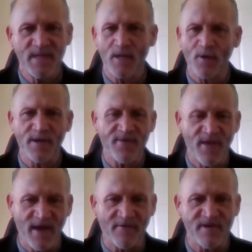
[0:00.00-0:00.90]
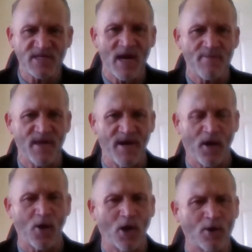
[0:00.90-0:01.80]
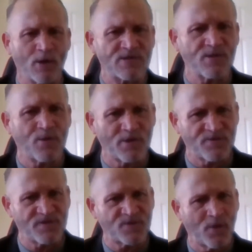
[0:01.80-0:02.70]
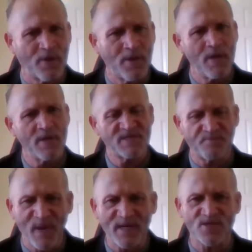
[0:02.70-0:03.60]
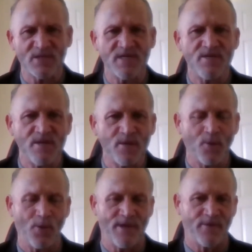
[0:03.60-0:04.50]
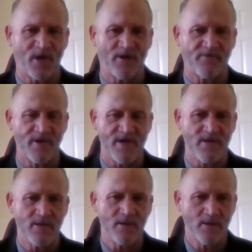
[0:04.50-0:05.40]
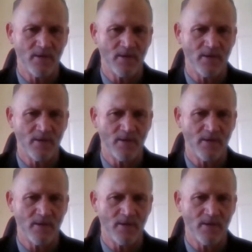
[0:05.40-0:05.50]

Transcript: You know, every time that an alcoholic goes to the grocery store, especially new in recovery,